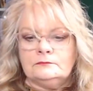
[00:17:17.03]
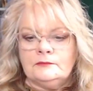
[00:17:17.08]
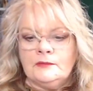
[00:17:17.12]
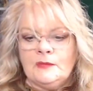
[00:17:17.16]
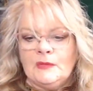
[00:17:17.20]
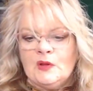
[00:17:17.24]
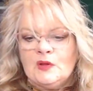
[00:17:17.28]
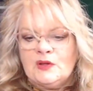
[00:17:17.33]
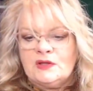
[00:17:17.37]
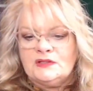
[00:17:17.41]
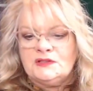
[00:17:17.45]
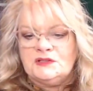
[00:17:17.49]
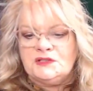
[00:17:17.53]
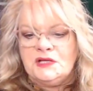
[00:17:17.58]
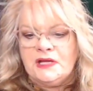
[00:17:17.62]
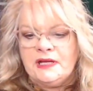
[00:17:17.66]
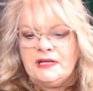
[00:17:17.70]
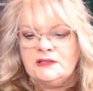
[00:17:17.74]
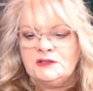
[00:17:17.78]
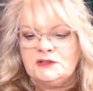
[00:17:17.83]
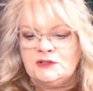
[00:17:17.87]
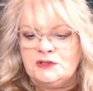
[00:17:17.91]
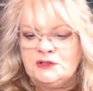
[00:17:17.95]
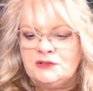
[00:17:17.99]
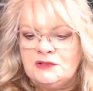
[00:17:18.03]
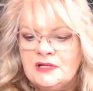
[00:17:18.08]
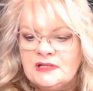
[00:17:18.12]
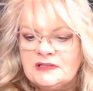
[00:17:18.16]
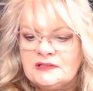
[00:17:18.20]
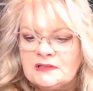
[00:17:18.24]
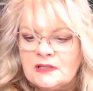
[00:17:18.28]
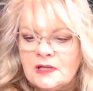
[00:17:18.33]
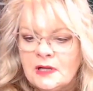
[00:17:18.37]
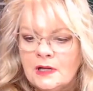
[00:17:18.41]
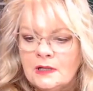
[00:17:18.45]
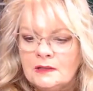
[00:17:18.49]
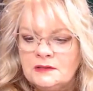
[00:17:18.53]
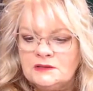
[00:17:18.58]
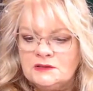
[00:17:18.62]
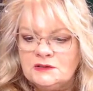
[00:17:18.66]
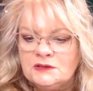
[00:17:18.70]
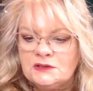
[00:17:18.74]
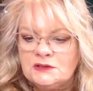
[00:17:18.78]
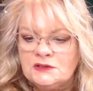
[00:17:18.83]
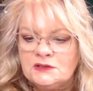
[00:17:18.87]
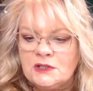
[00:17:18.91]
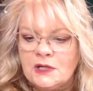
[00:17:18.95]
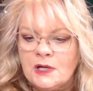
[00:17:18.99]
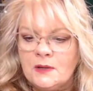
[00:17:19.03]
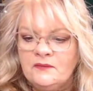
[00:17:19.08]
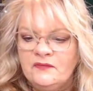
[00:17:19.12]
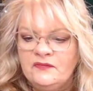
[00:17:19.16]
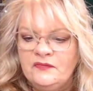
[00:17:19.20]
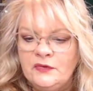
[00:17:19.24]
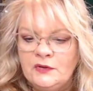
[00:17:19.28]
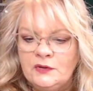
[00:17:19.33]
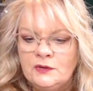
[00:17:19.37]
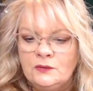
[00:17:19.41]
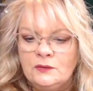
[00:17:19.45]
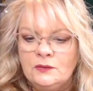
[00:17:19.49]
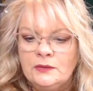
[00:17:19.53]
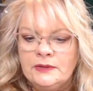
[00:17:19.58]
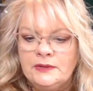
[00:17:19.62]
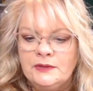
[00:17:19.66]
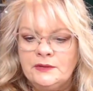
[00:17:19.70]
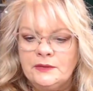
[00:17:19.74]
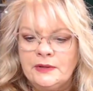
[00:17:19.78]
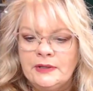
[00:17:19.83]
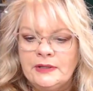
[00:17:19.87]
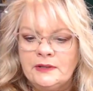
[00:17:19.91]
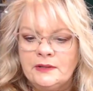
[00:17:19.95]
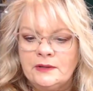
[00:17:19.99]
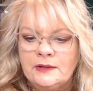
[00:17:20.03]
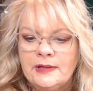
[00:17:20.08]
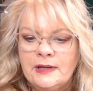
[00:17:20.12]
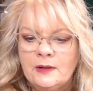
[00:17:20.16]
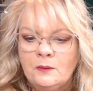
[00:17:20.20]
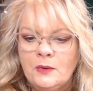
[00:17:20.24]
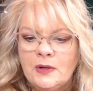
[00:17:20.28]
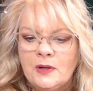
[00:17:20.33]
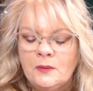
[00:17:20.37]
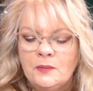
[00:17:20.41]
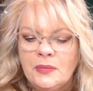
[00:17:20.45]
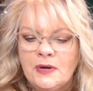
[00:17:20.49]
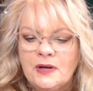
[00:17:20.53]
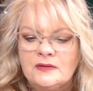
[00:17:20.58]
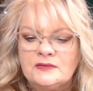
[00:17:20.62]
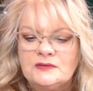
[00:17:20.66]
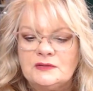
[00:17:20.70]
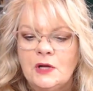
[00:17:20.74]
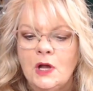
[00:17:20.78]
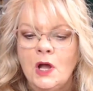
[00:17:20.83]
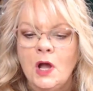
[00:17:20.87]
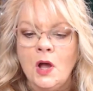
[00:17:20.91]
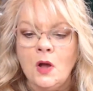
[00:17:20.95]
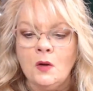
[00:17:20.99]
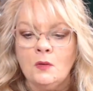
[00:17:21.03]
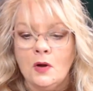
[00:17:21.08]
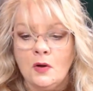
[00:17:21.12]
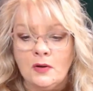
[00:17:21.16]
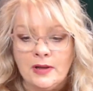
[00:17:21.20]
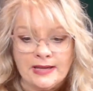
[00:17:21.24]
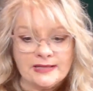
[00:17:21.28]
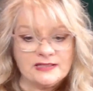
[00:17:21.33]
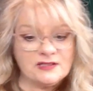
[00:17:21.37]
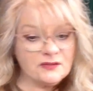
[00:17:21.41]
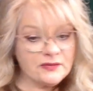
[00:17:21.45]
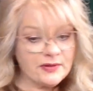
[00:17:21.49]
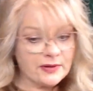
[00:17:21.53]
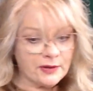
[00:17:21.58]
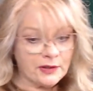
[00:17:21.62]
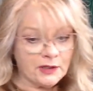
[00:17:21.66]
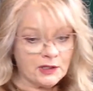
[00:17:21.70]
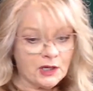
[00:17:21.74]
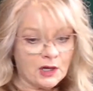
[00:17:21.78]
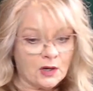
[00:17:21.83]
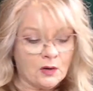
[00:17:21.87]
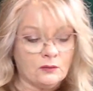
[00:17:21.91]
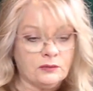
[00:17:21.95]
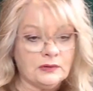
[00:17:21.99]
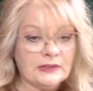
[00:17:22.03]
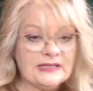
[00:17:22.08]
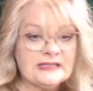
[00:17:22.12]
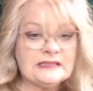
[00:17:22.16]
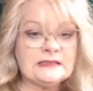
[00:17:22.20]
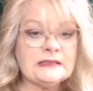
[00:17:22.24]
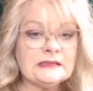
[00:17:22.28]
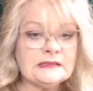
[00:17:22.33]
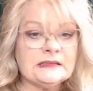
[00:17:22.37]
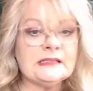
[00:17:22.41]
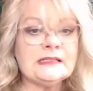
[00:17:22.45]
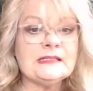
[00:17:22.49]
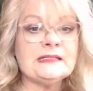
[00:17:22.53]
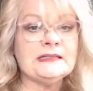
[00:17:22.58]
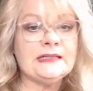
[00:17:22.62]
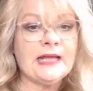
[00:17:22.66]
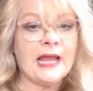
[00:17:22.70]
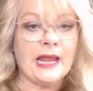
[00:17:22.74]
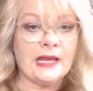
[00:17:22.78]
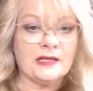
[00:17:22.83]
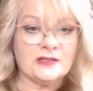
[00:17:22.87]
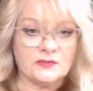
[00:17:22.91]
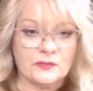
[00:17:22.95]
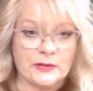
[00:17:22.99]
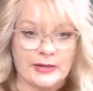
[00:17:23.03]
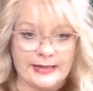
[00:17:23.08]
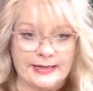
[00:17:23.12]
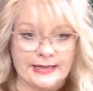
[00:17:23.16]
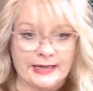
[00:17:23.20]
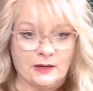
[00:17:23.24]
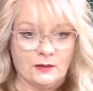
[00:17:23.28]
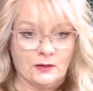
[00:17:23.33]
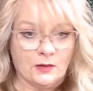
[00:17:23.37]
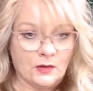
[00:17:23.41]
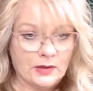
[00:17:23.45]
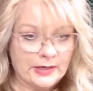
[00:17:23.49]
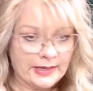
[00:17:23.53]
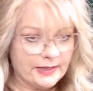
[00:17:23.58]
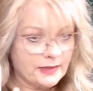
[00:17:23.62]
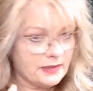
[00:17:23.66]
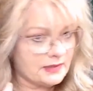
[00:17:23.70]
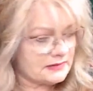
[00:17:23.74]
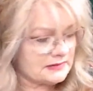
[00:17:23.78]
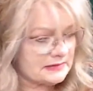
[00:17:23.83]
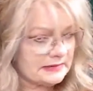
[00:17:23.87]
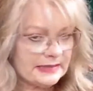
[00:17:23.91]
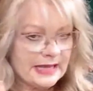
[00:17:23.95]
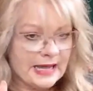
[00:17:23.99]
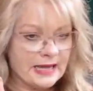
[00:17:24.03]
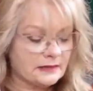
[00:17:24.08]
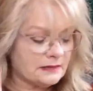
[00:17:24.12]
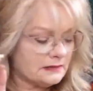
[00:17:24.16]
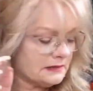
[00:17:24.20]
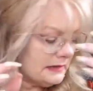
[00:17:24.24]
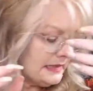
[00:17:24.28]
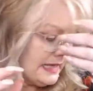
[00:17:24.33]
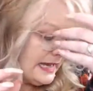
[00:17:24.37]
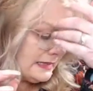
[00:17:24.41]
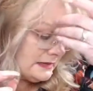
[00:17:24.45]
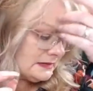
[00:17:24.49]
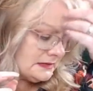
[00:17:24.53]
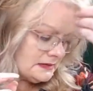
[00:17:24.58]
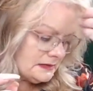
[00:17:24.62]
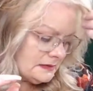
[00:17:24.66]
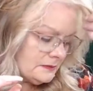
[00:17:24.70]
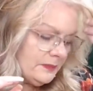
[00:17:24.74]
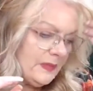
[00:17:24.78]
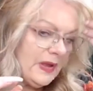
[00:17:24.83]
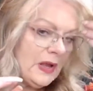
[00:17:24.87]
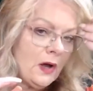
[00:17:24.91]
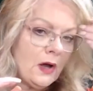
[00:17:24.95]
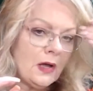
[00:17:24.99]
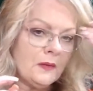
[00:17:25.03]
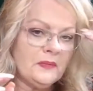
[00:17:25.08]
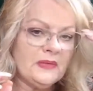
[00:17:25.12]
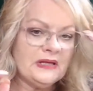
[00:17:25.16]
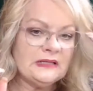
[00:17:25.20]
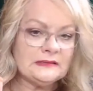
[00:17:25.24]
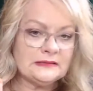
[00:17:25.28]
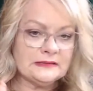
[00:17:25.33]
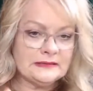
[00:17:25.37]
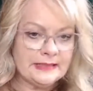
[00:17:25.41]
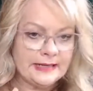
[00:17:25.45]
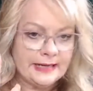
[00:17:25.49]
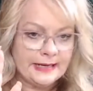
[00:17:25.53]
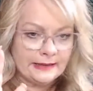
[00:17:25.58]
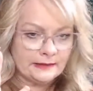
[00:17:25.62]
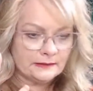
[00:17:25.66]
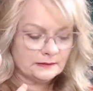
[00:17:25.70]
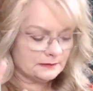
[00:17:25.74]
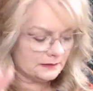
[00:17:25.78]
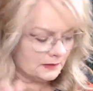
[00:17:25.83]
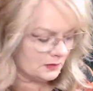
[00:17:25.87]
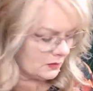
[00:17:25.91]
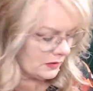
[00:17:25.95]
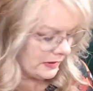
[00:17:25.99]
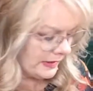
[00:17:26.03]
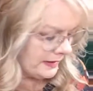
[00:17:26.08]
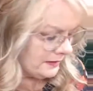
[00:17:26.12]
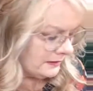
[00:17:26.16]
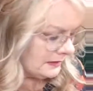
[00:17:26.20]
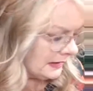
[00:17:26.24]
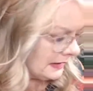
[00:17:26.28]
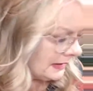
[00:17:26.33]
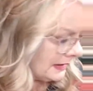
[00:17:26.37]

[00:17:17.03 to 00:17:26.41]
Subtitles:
You can change to desktop view in your internet web browser. Oh, okay. So there you go. Listen to Stace right now, okay? Because that's beyond me today. Okay.